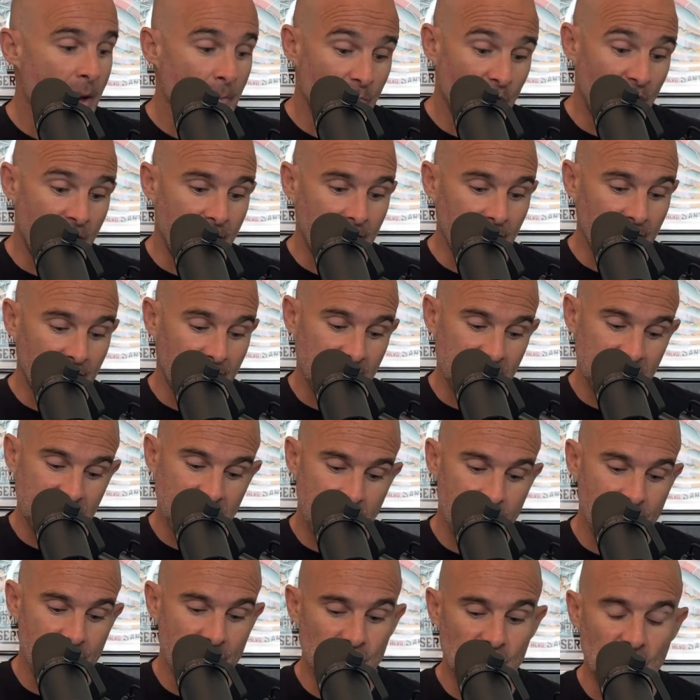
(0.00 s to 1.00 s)
But like I
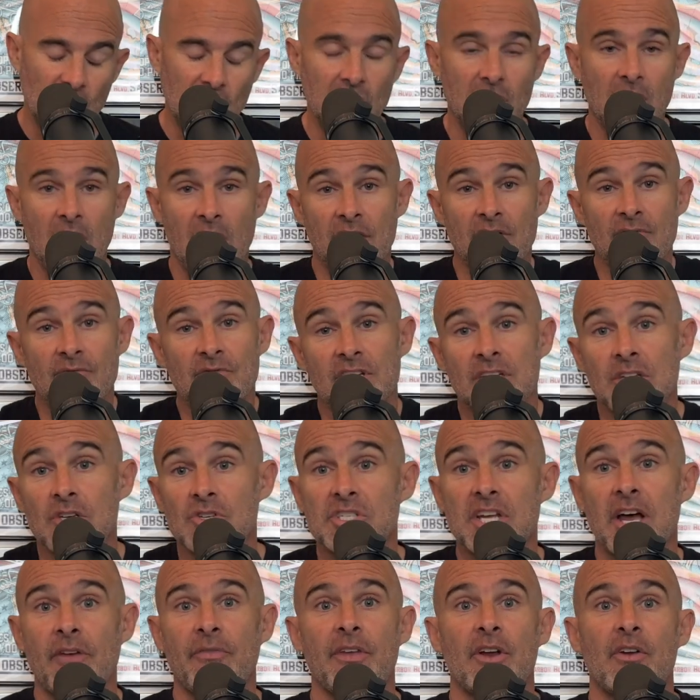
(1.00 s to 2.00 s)
said, there's a lot of
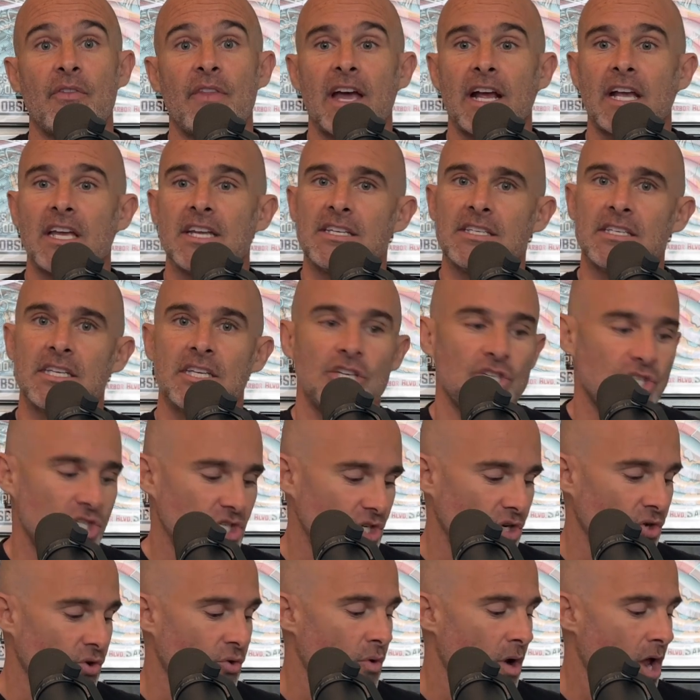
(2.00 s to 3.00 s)
videos out there that can teach
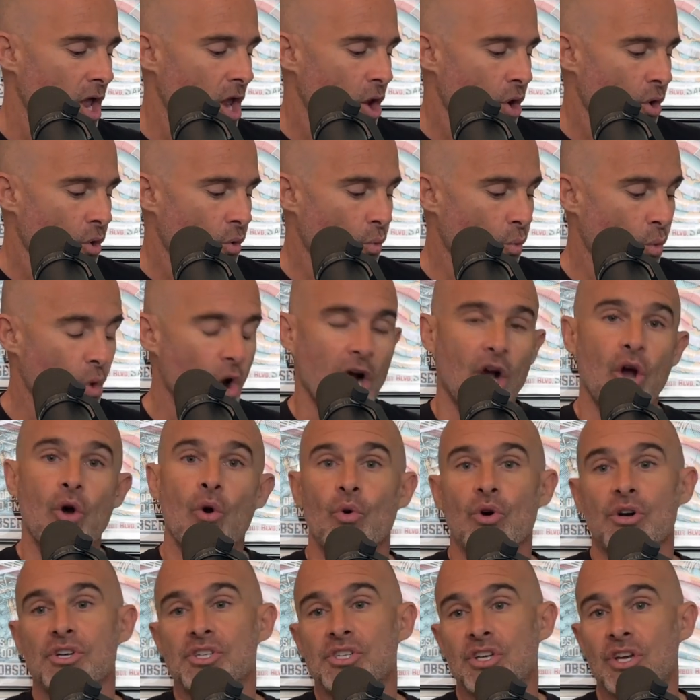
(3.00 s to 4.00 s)
you what
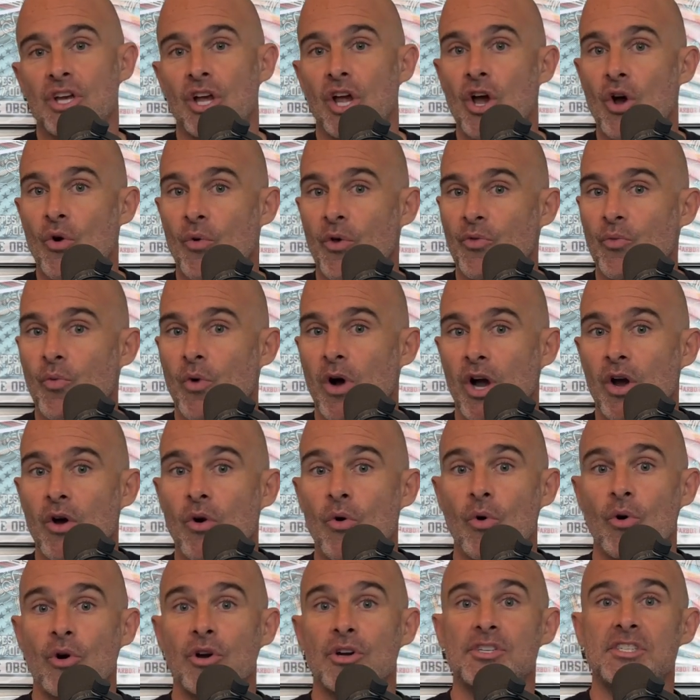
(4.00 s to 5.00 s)
chords can go with what
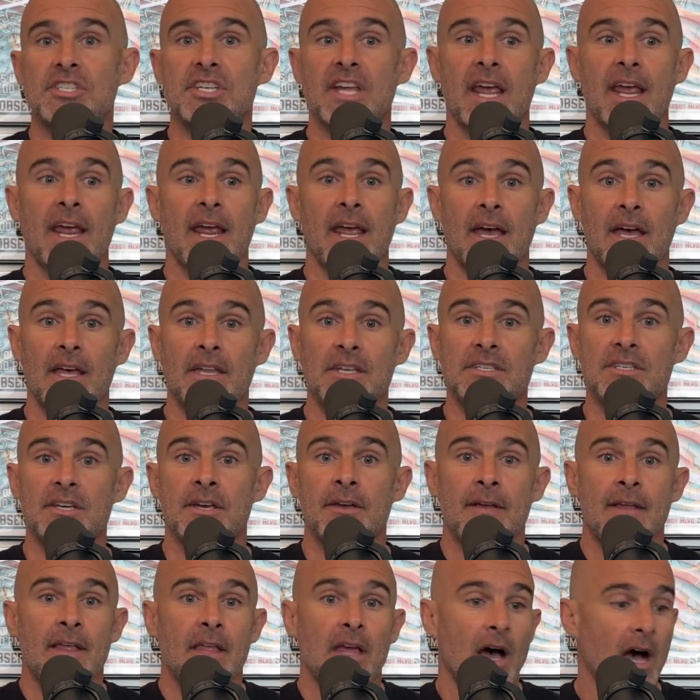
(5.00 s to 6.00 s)
chords and
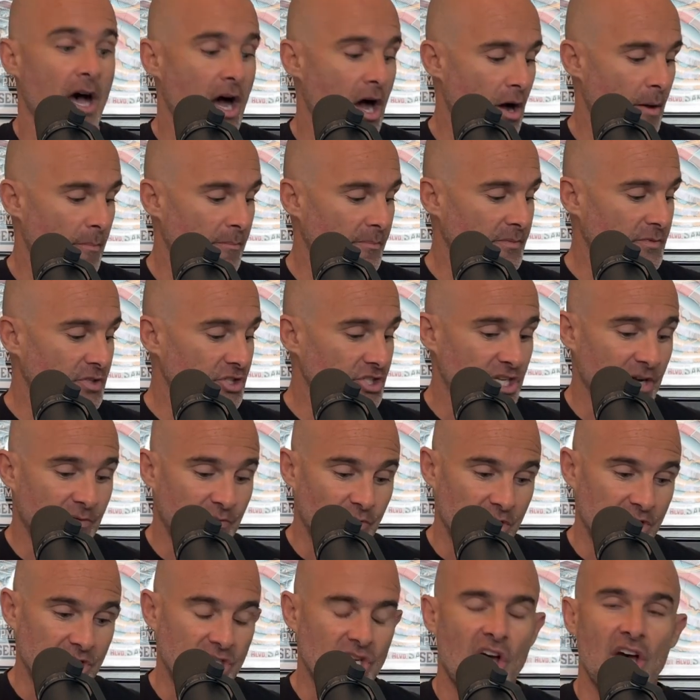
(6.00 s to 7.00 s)

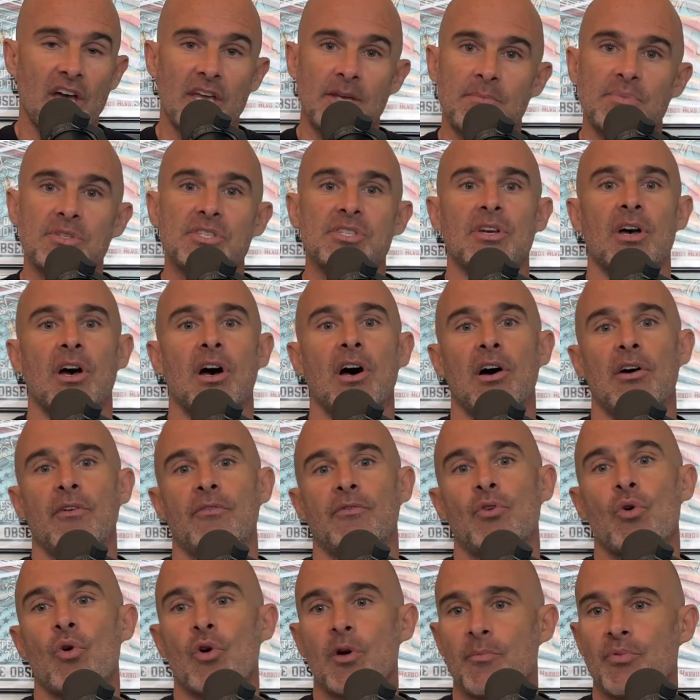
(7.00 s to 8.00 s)
different types
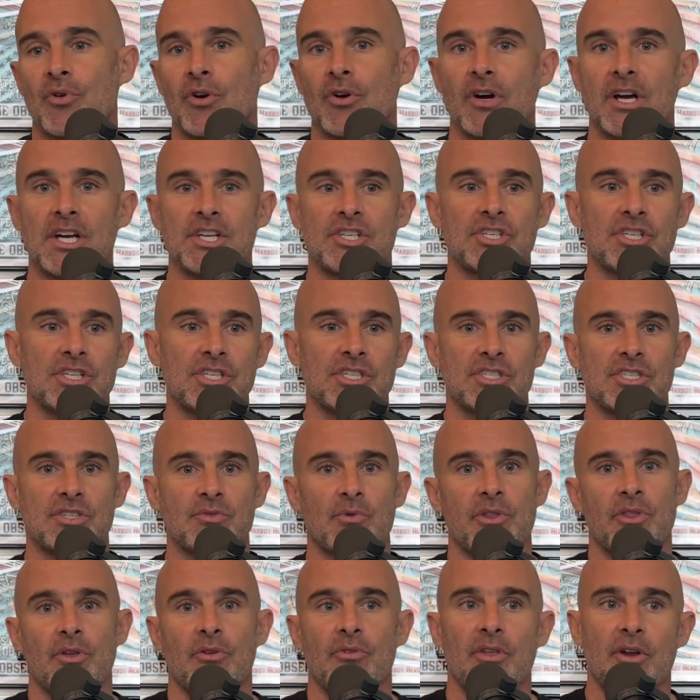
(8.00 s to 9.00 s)
of chord progressions,
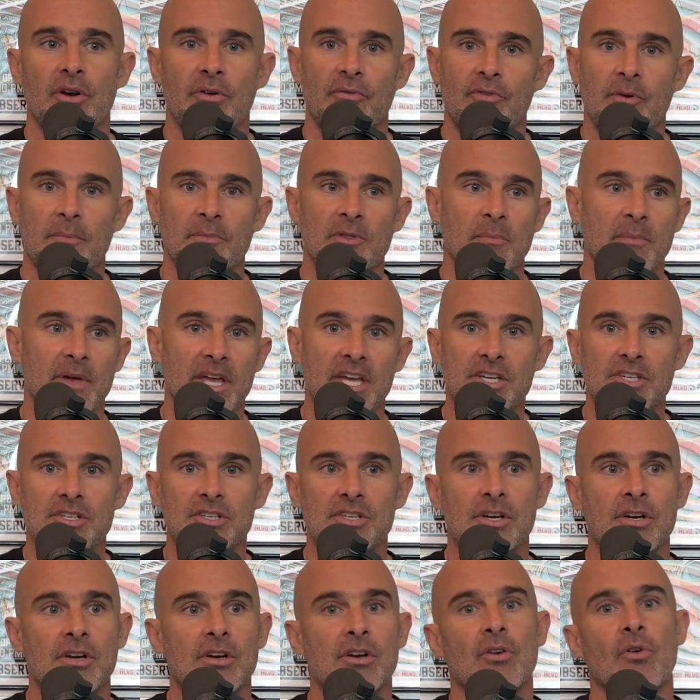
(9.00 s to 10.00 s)
whether they're from the
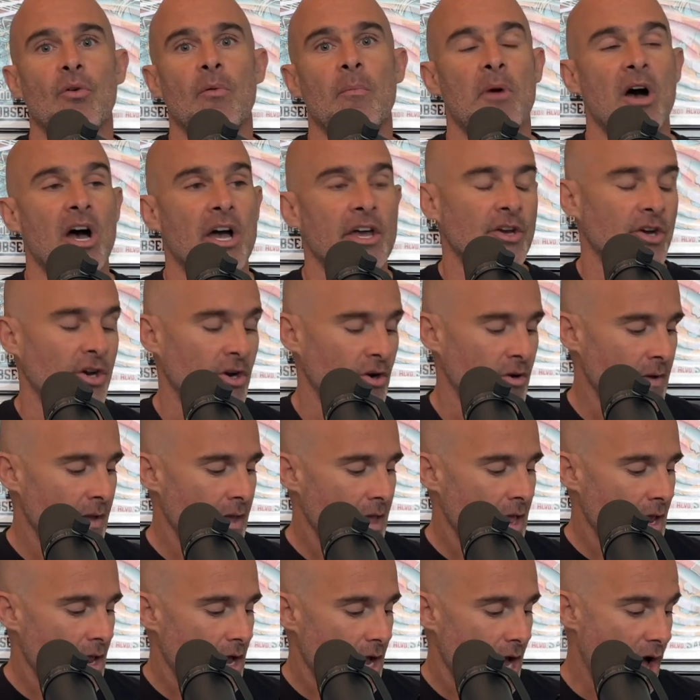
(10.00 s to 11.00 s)
major or minor.
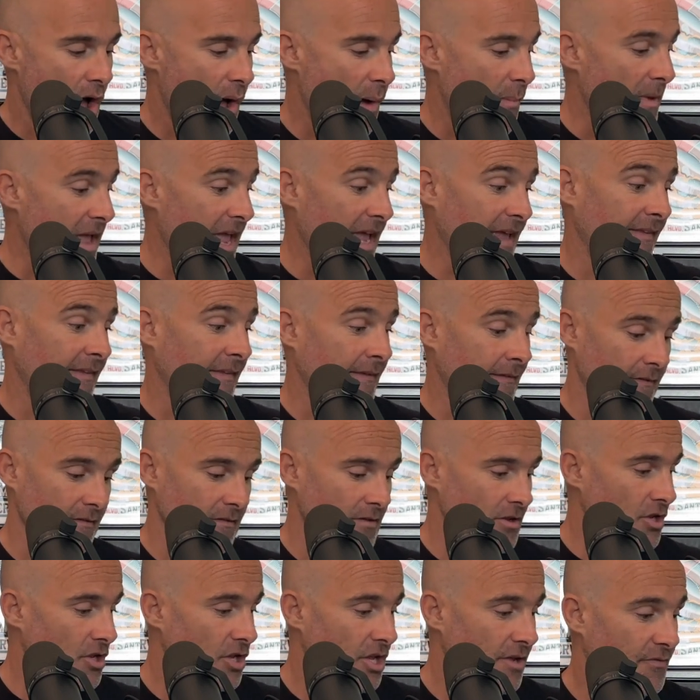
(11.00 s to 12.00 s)
And
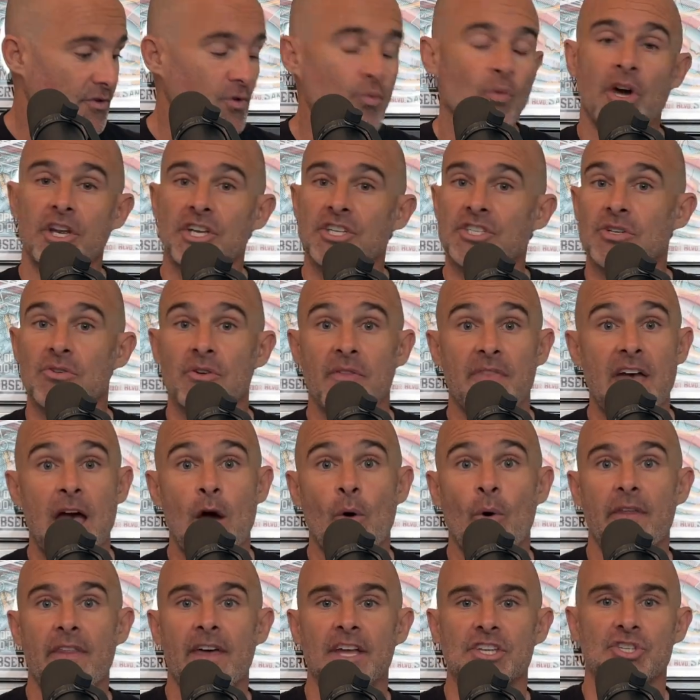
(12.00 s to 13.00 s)
if you want to do it
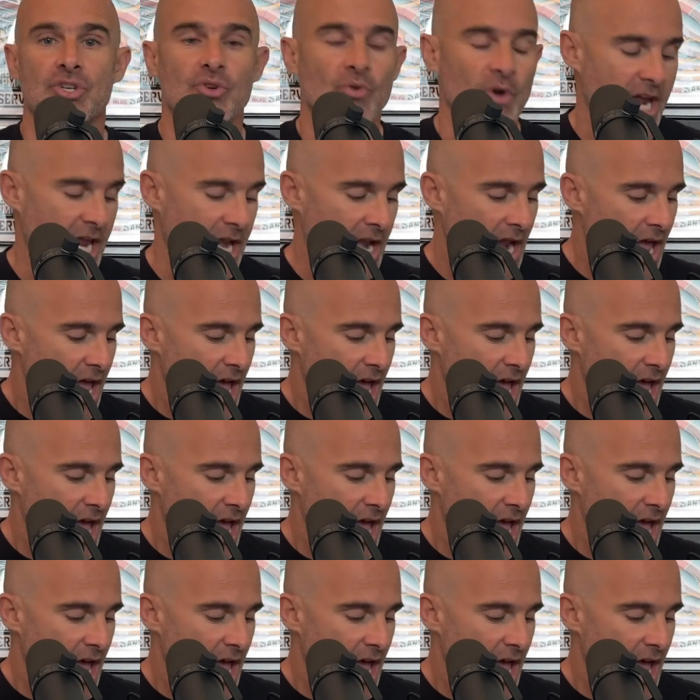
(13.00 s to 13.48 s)
that way, that's great.